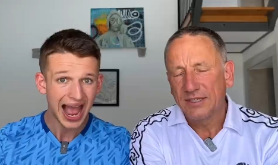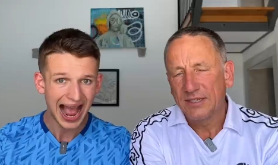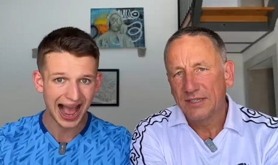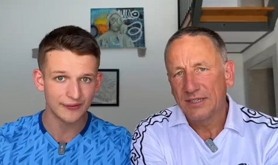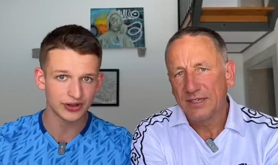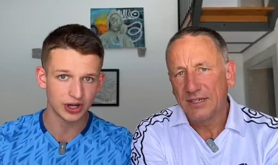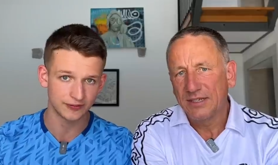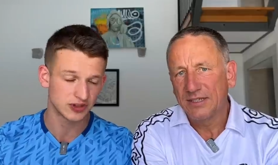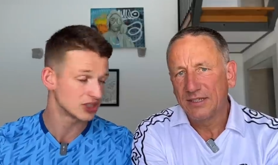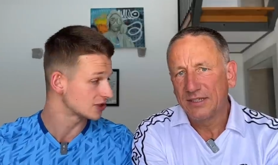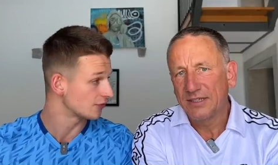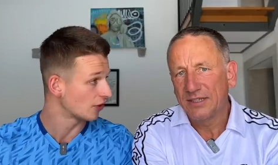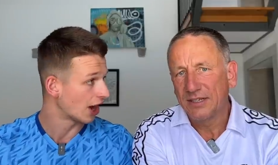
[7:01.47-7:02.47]
Speaker 1: have enough to
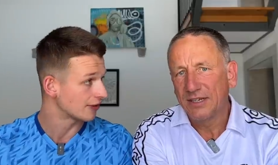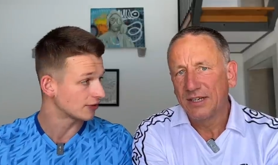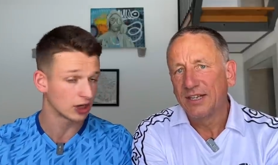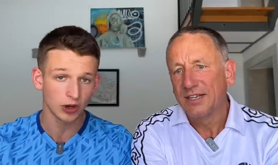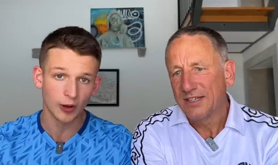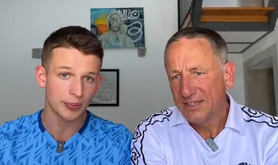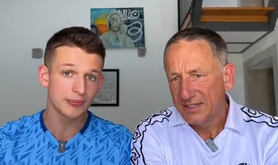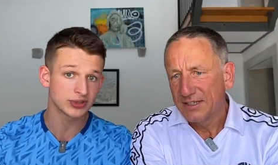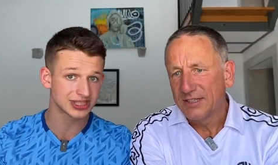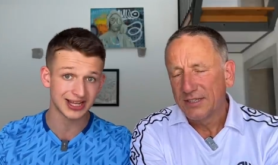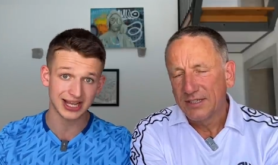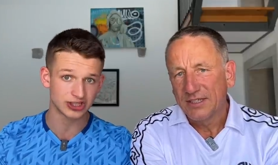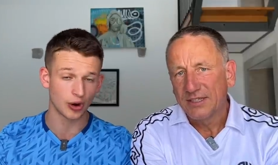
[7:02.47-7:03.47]
survive. And a lot of people say
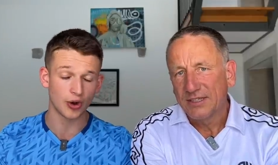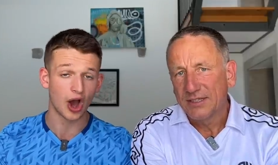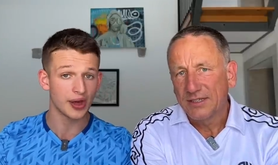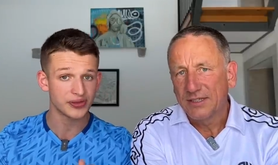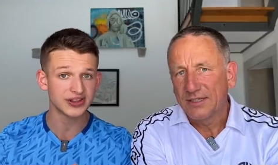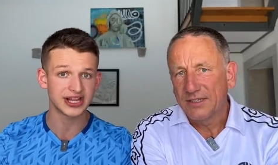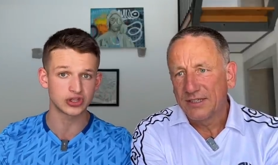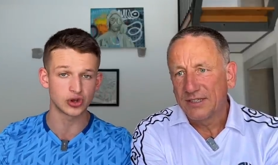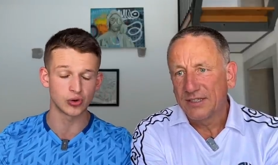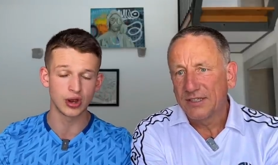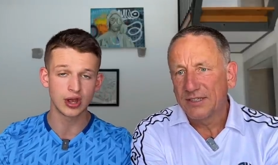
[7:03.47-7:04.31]
they don't. I think they do.